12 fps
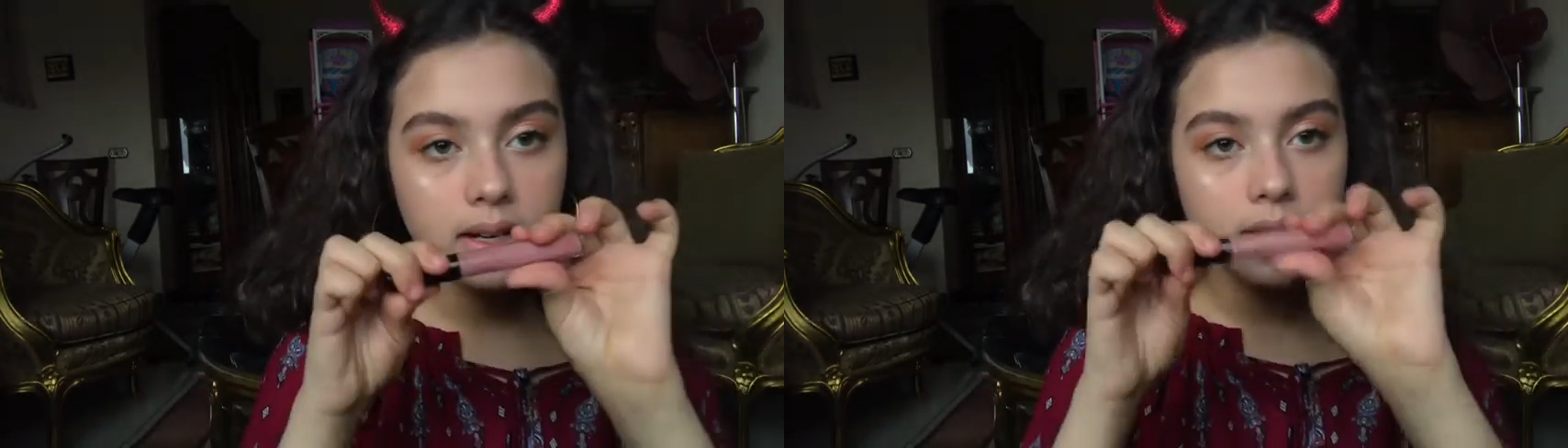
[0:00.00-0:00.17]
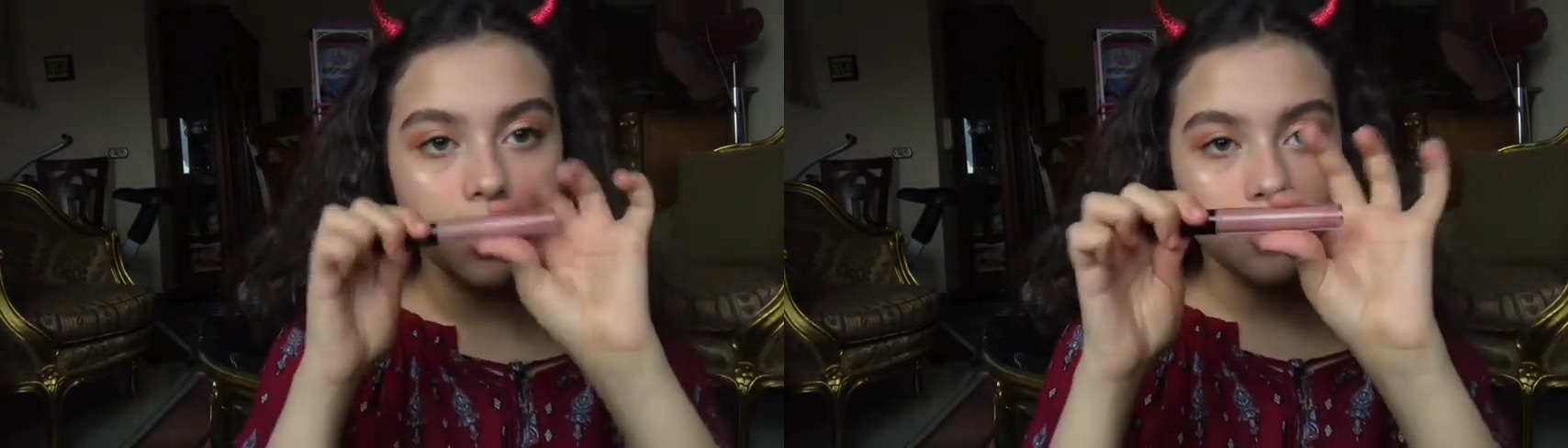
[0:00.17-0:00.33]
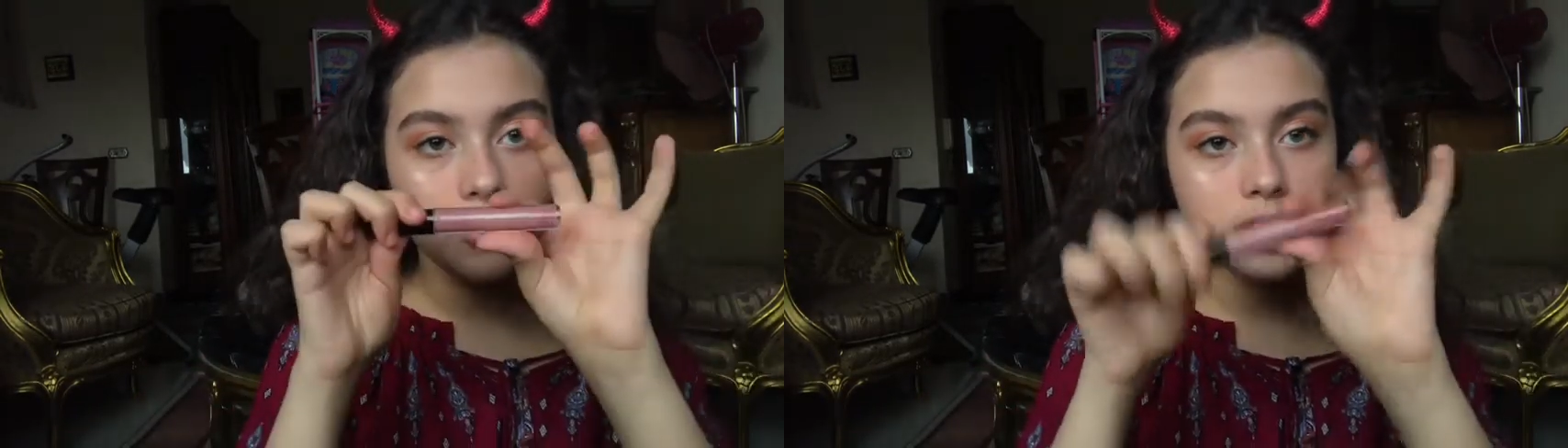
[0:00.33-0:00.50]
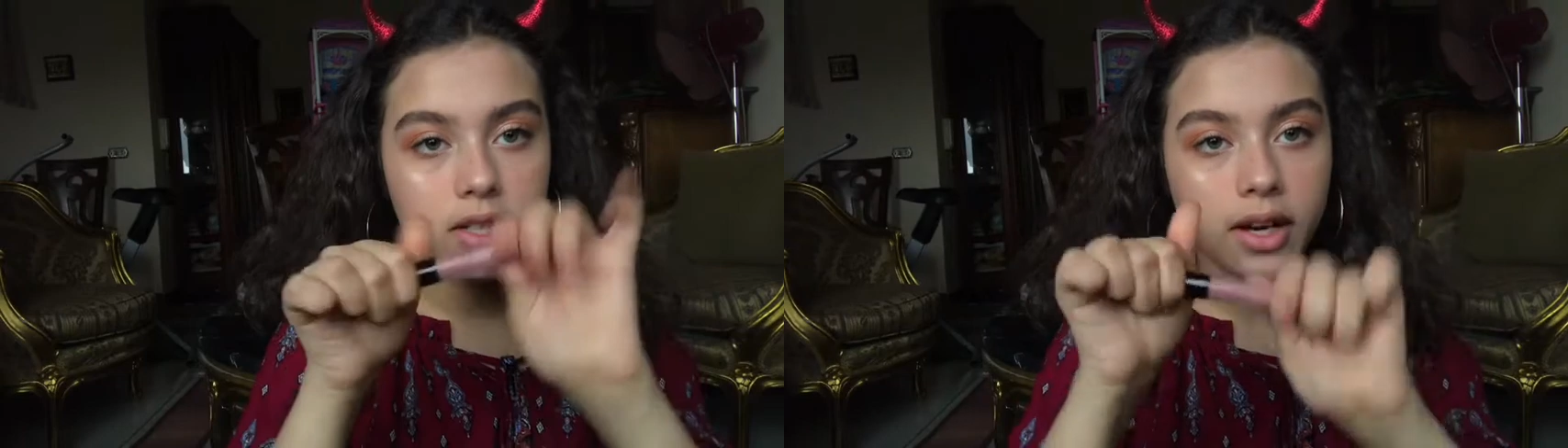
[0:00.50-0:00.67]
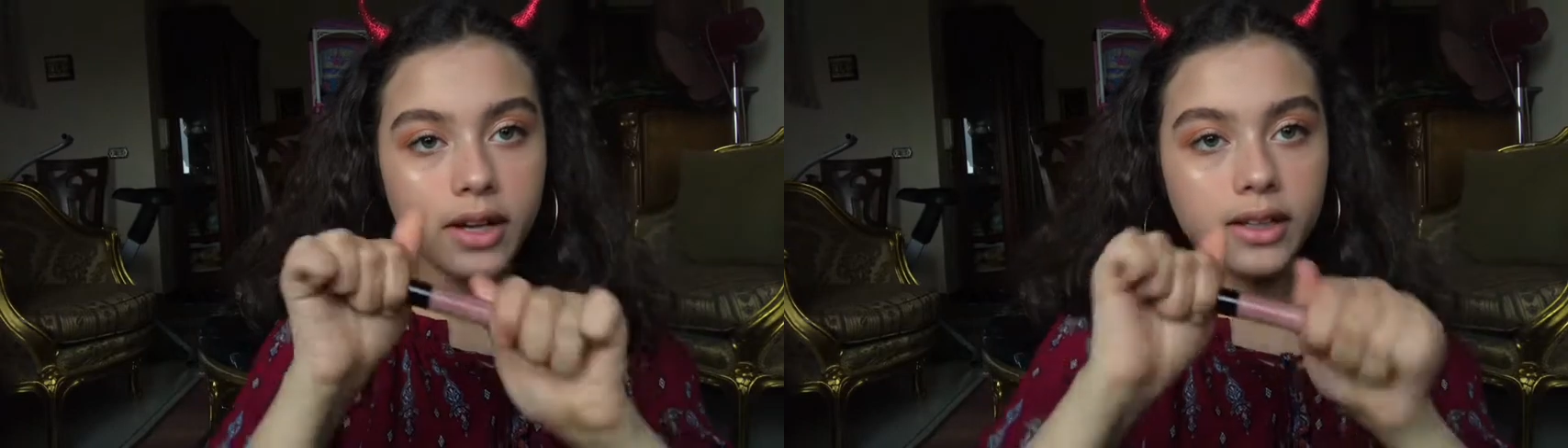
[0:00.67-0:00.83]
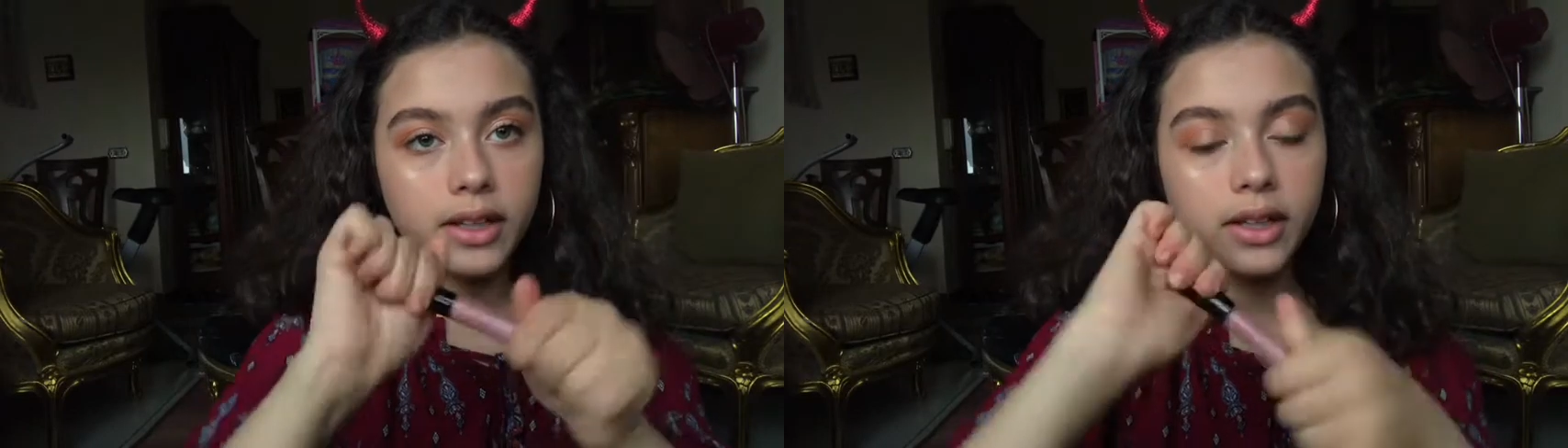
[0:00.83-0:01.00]
I have this
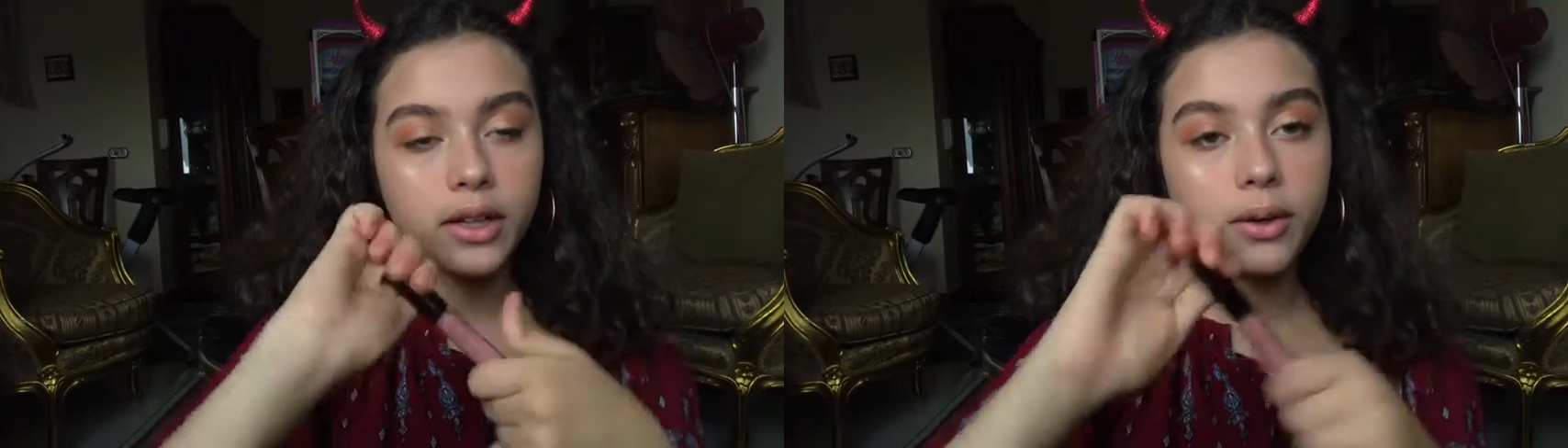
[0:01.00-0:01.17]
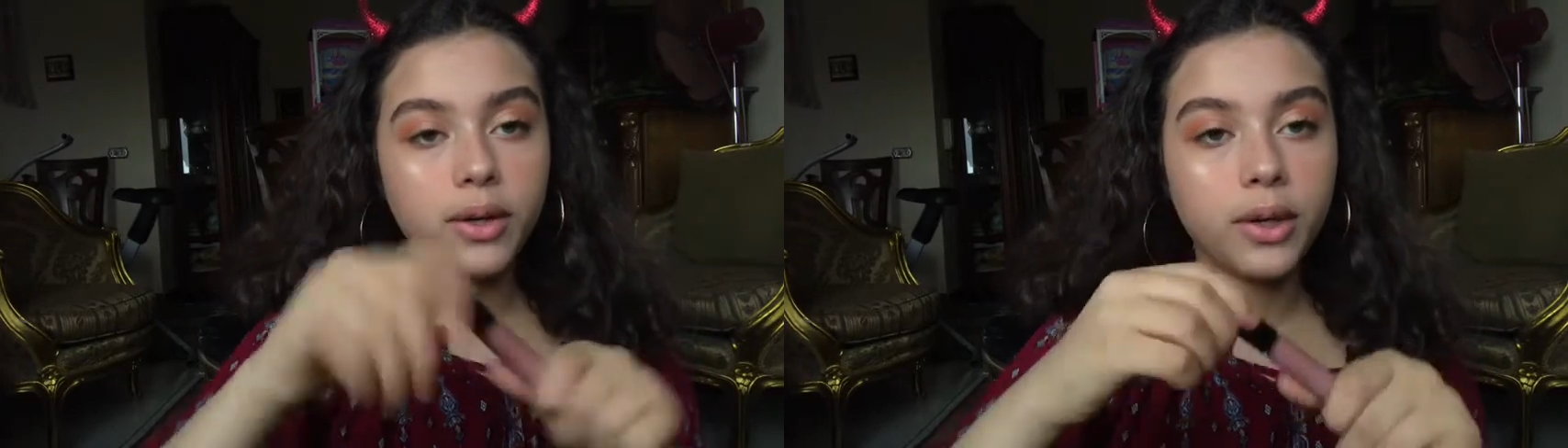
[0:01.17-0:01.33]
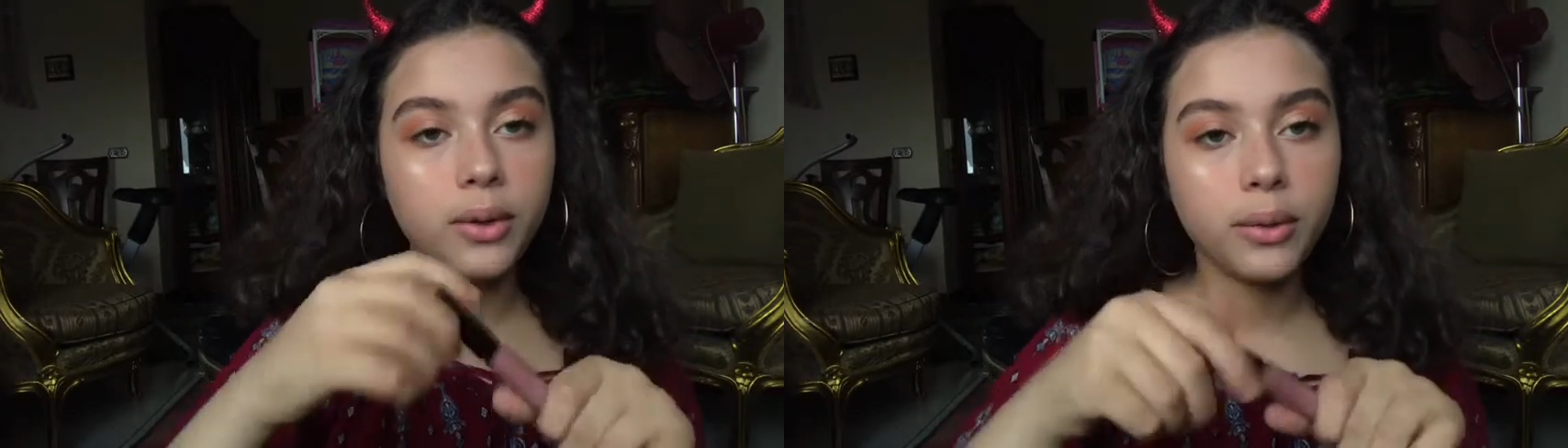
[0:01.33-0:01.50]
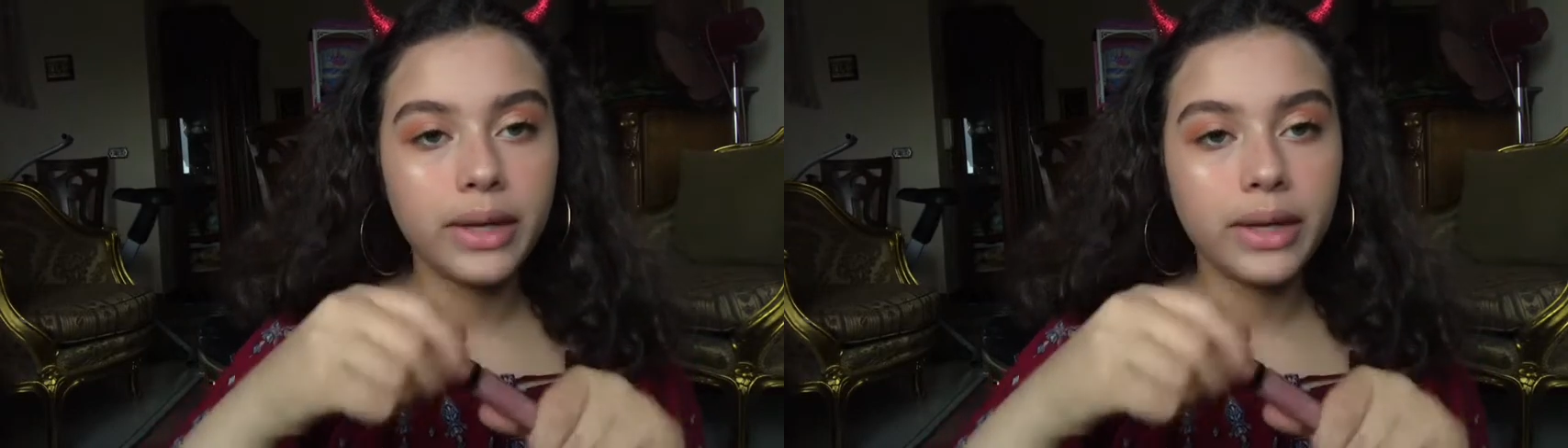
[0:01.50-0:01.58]
Kylie Coco